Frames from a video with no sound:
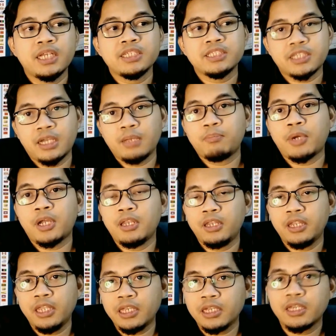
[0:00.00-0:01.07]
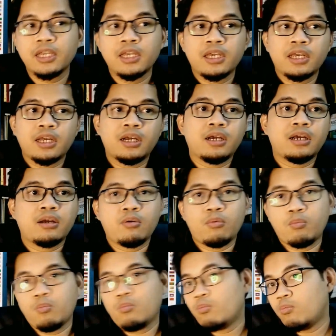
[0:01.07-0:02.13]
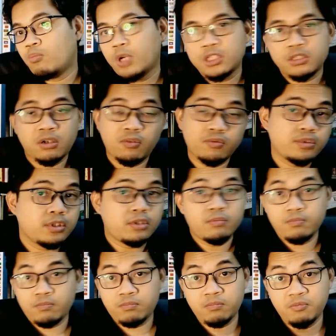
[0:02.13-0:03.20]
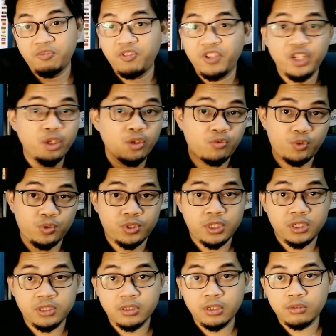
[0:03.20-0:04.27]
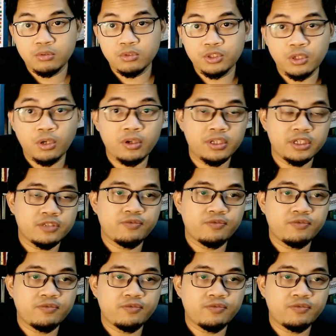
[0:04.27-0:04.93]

as SkyPark Link. Much of the video footage that you saw